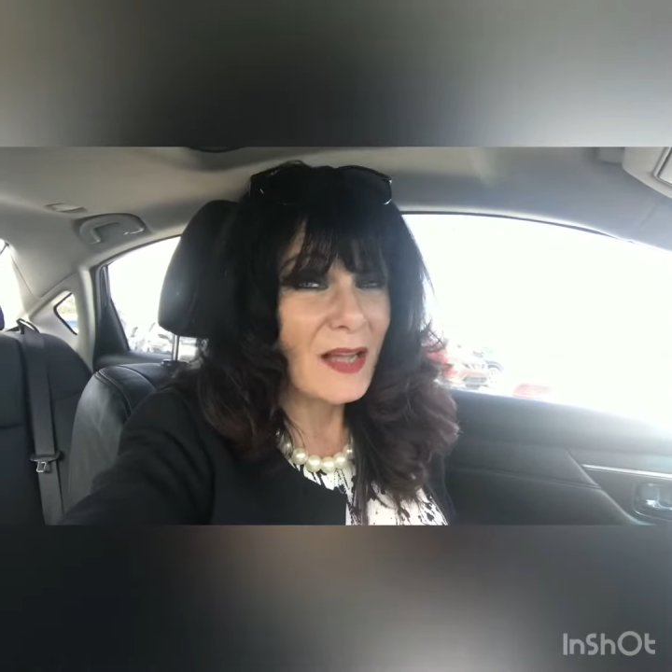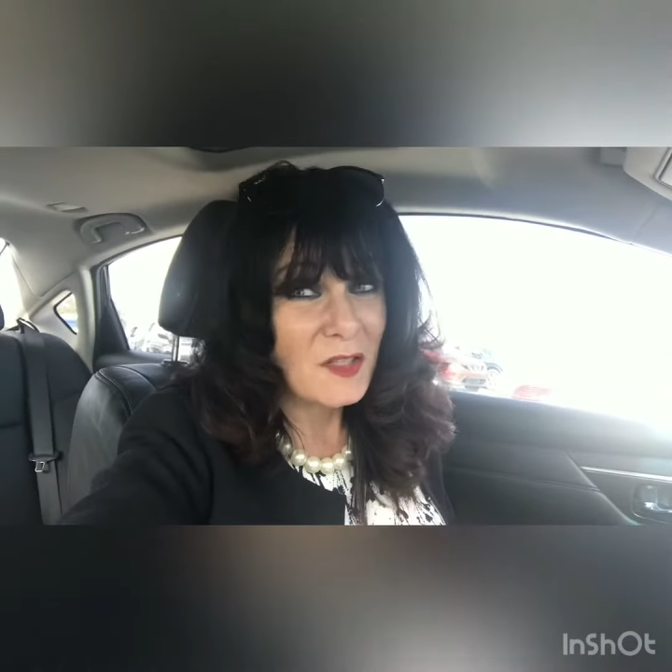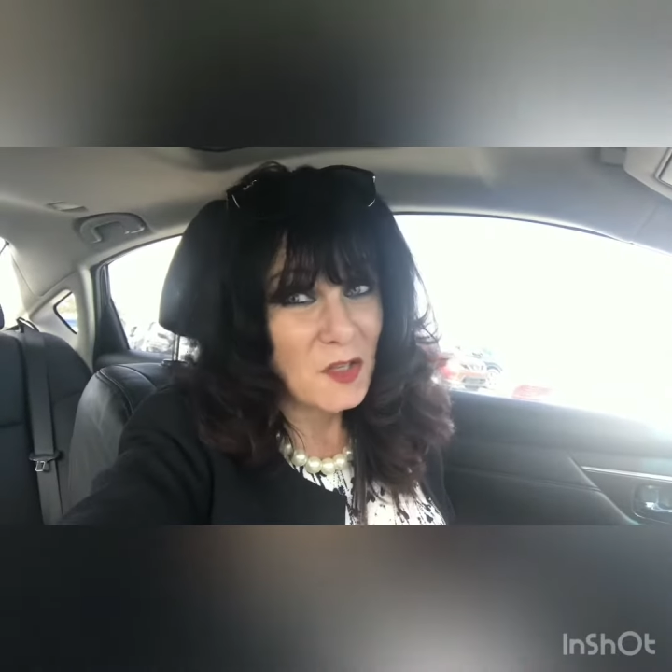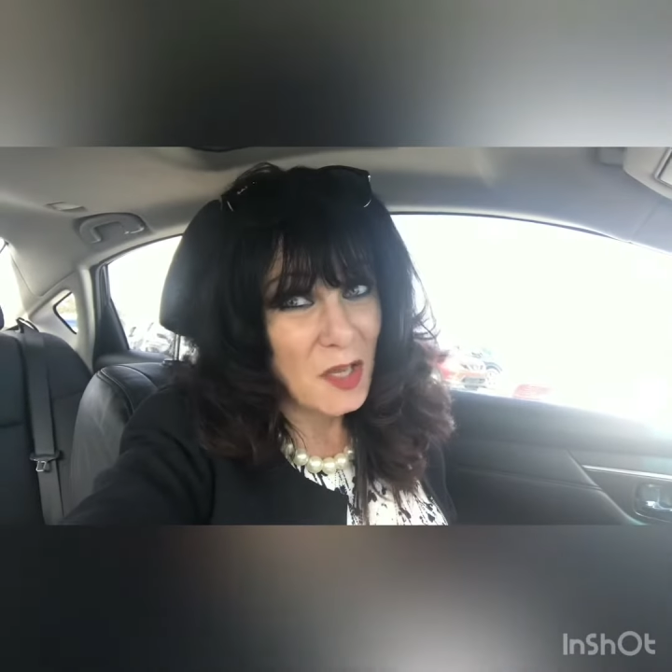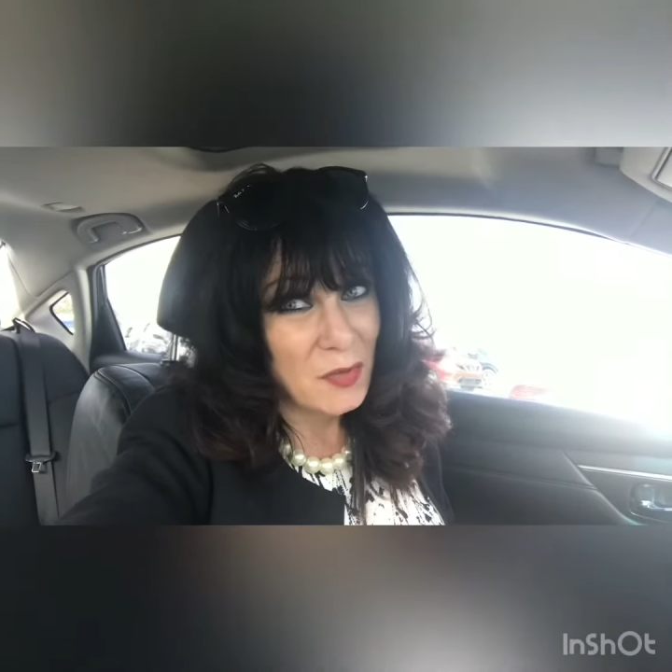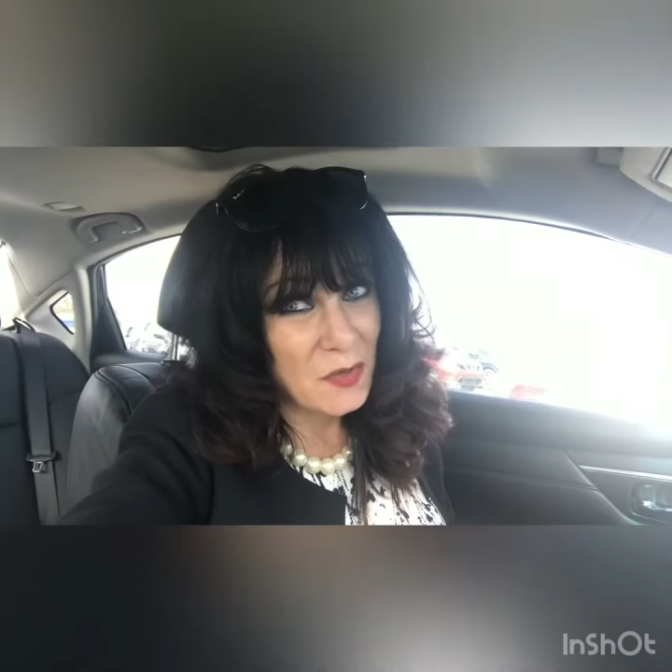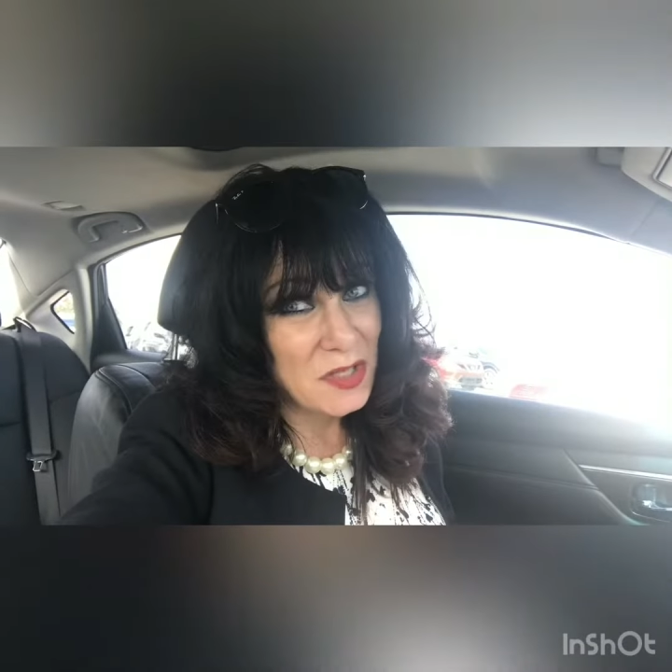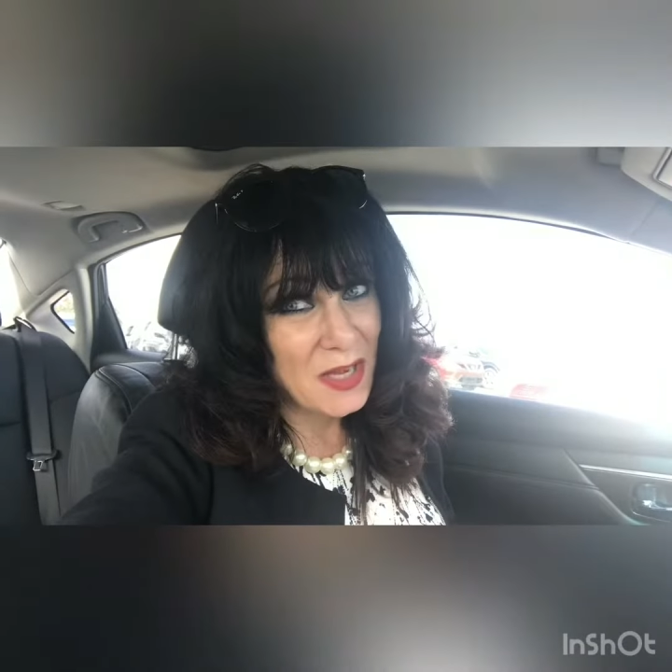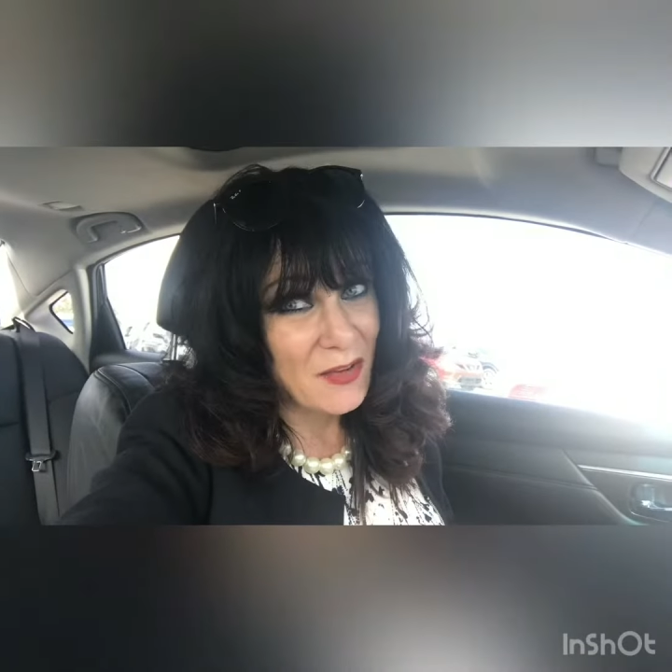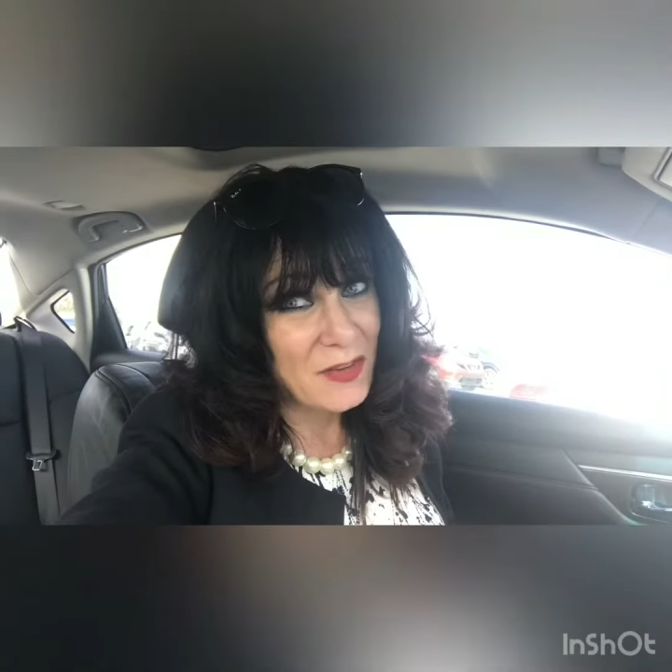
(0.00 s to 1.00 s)
that's a
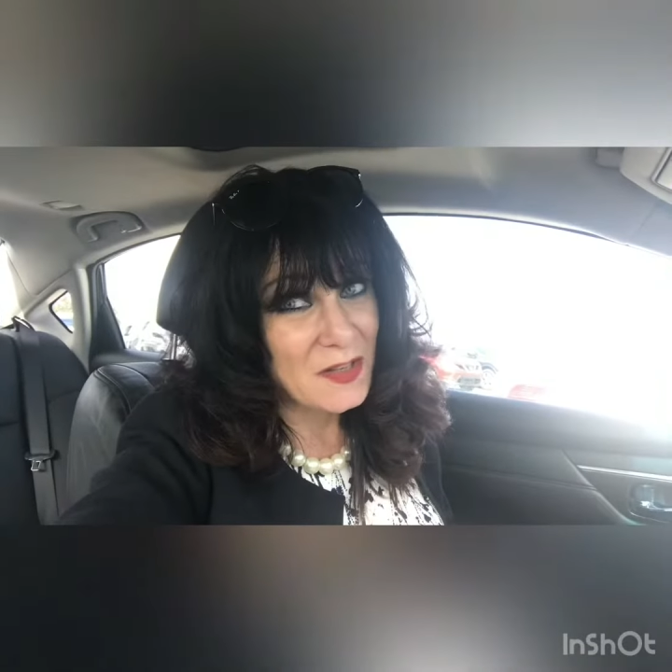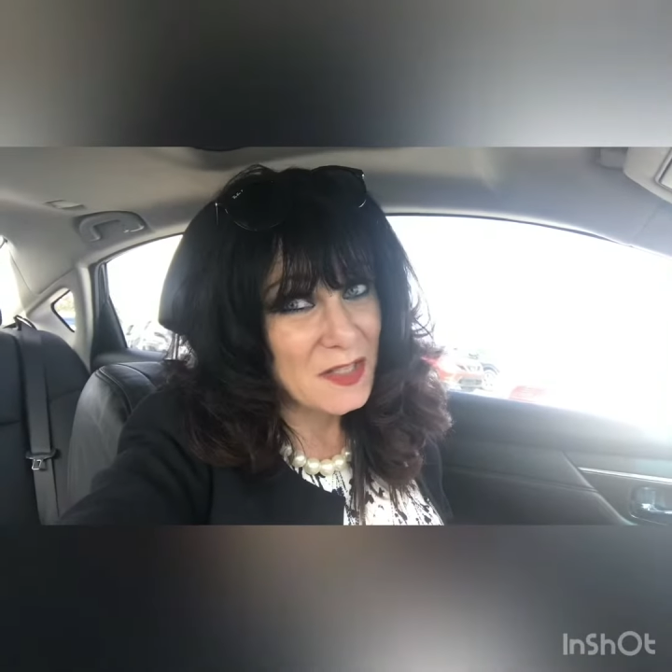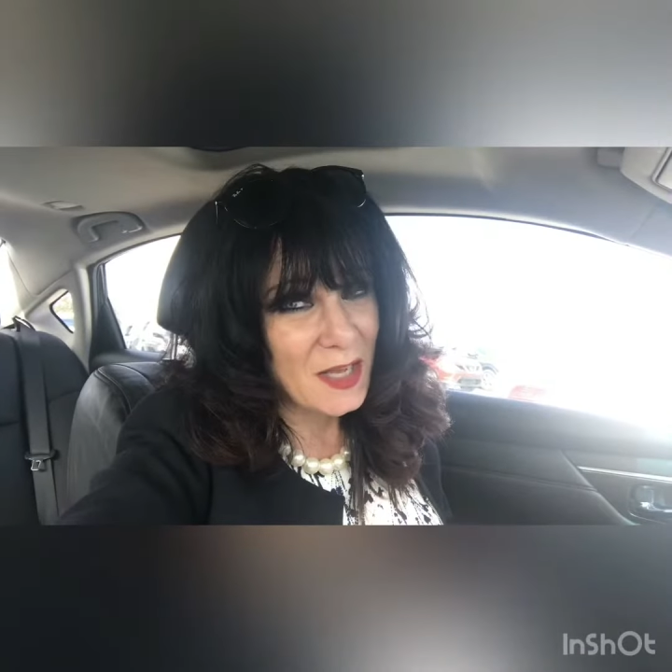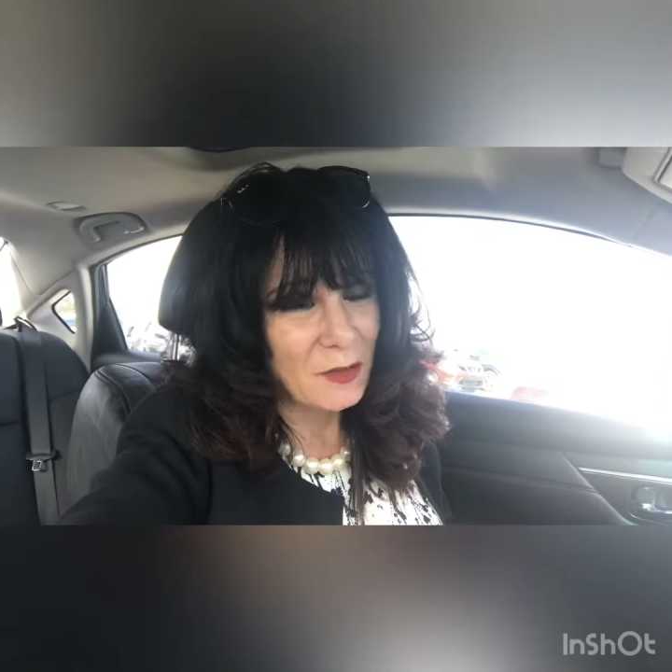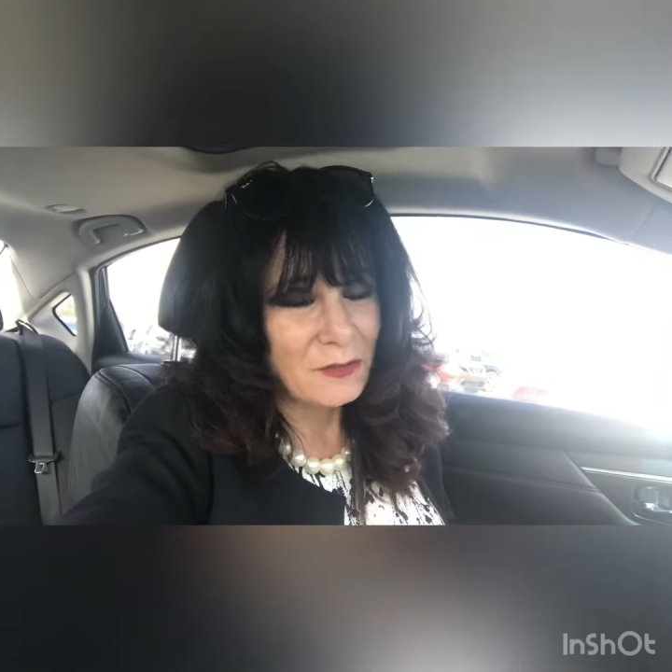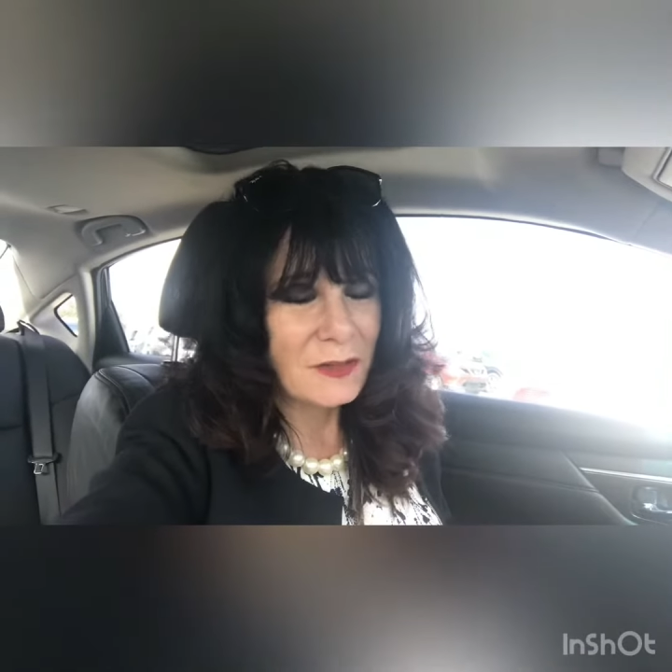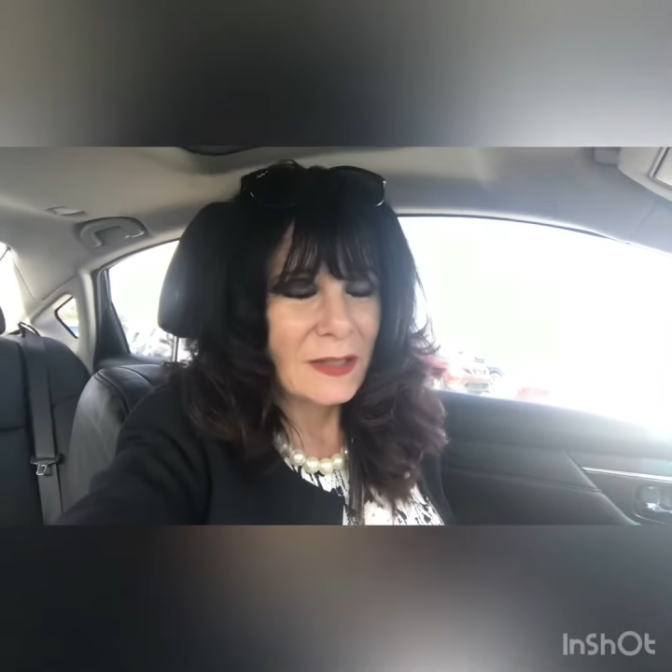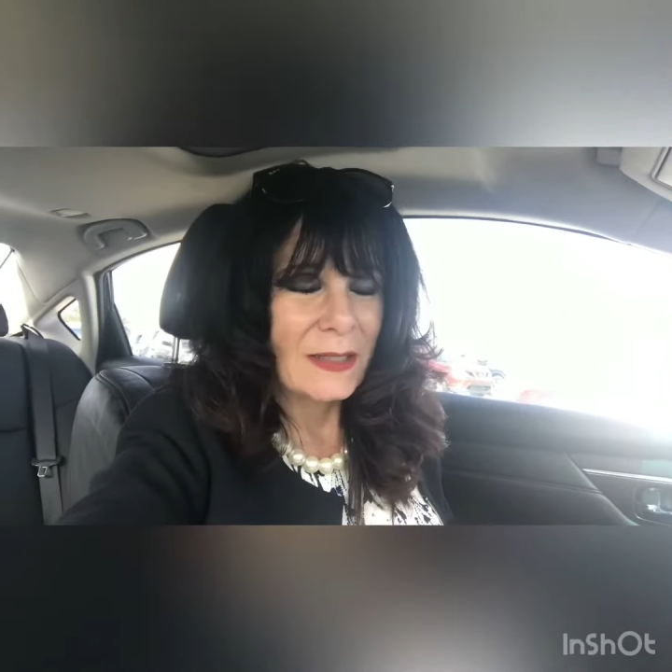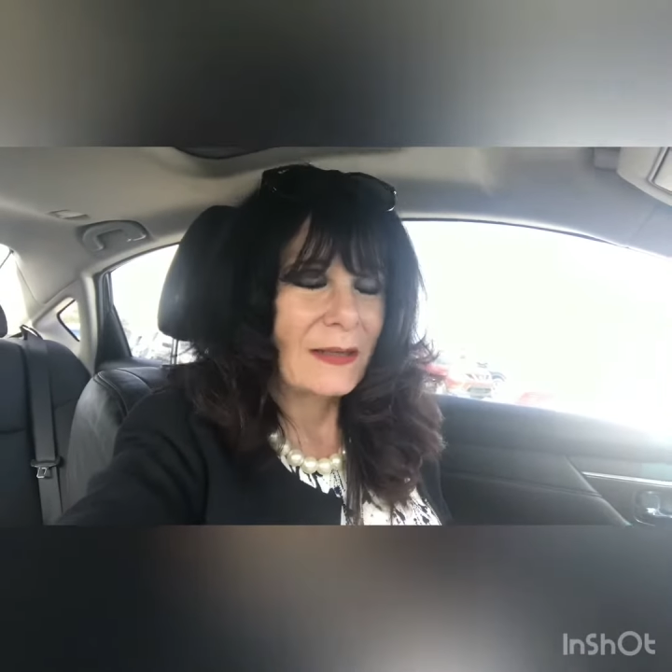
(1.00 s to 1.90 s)
WTF in itself.